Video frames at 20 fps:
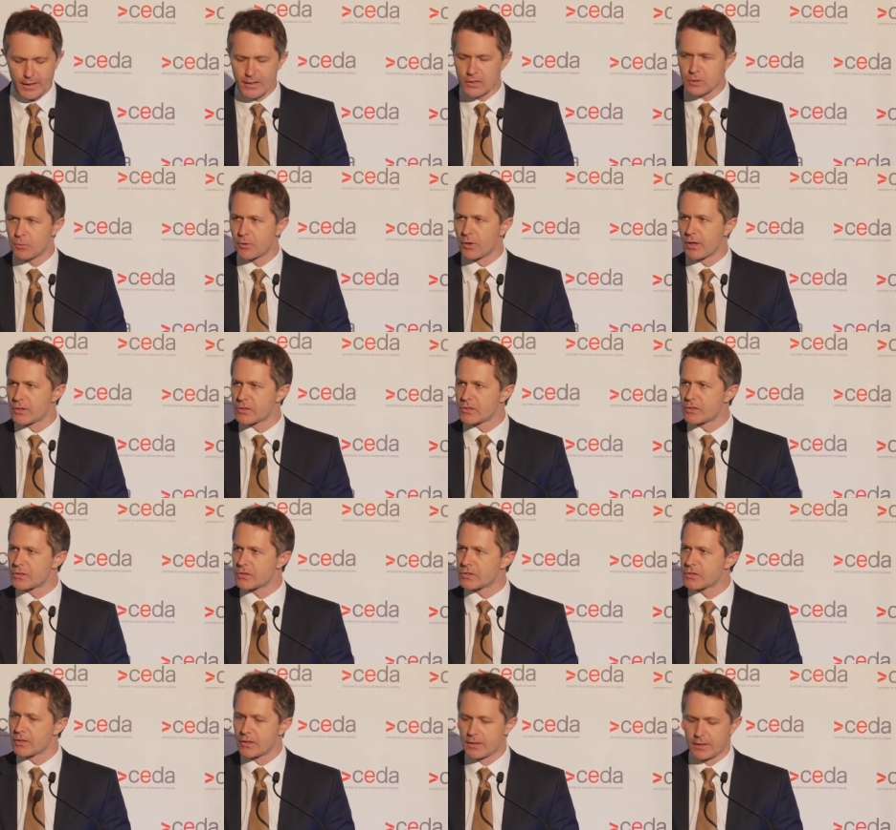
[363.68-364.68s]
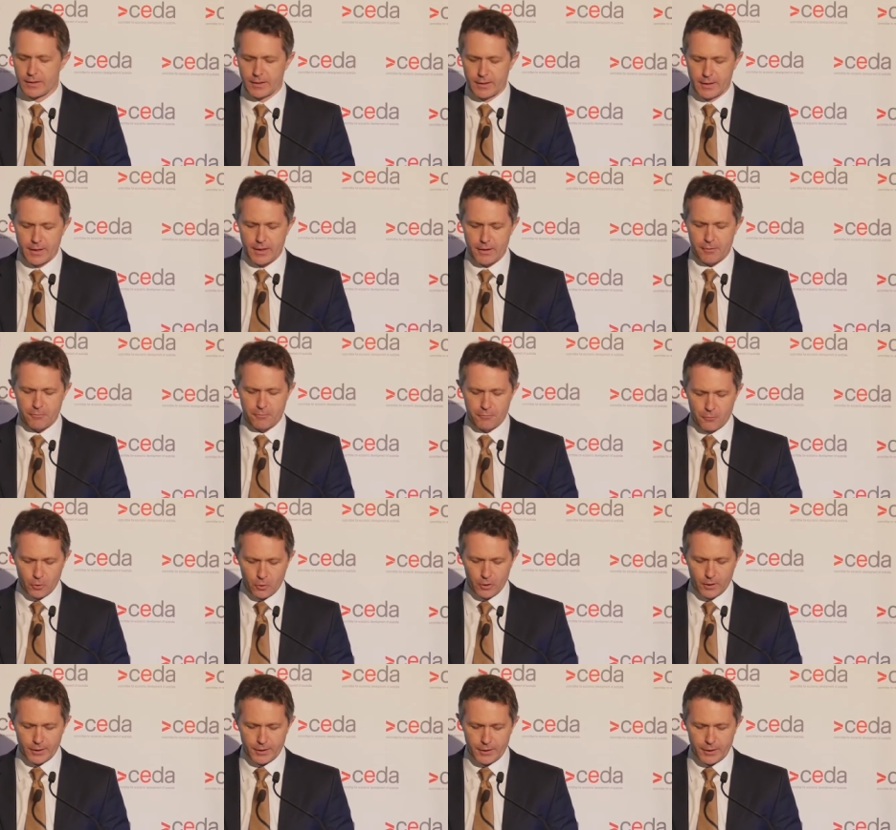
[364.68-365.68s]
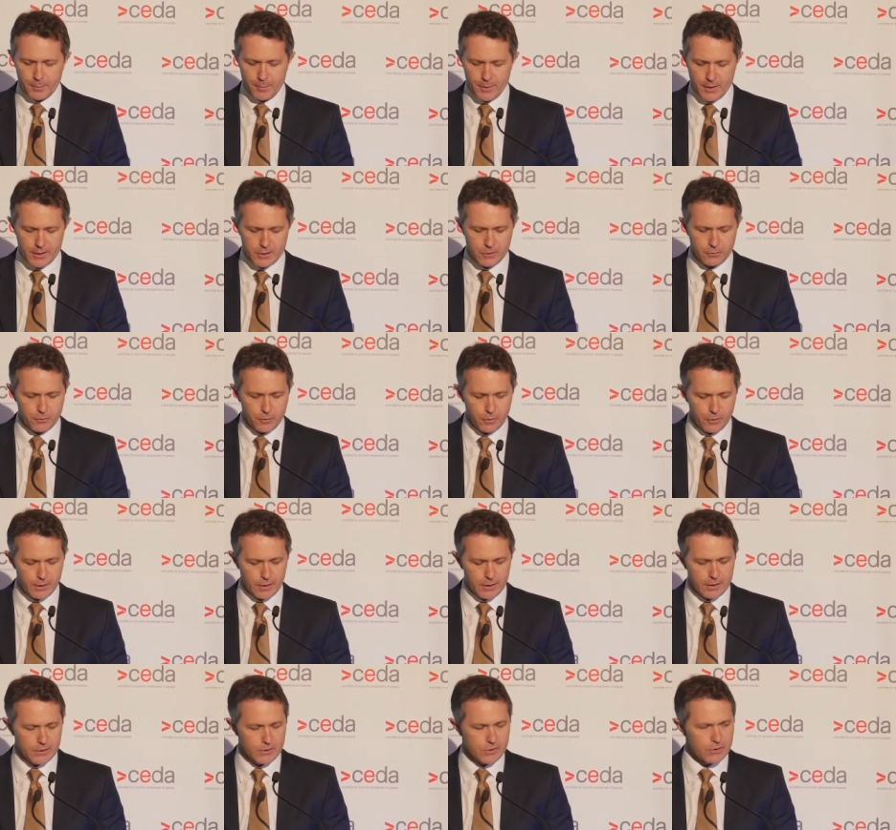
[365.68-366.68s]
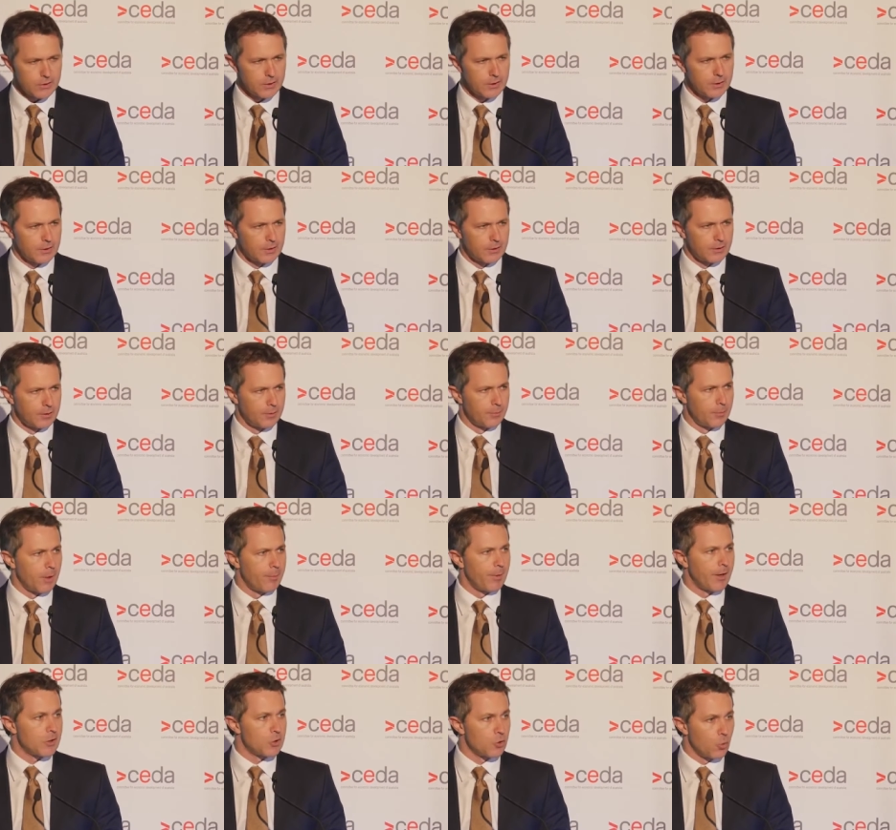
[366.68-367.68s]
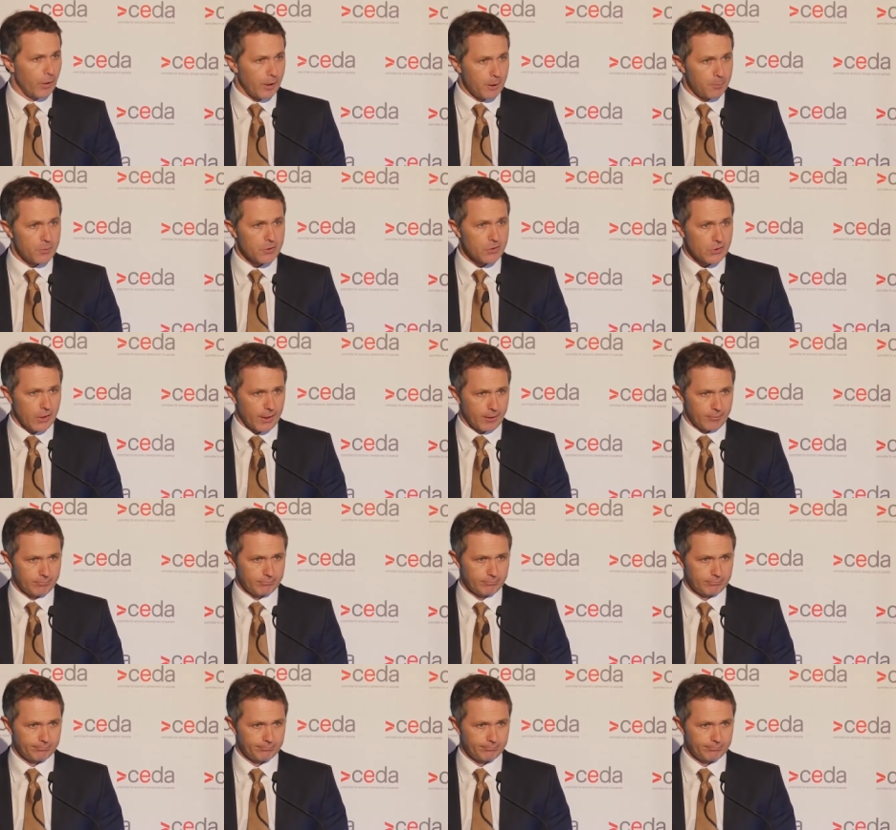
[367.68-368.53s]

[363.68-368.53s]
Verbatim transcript: house prices have fallen in the past few years by about 20%.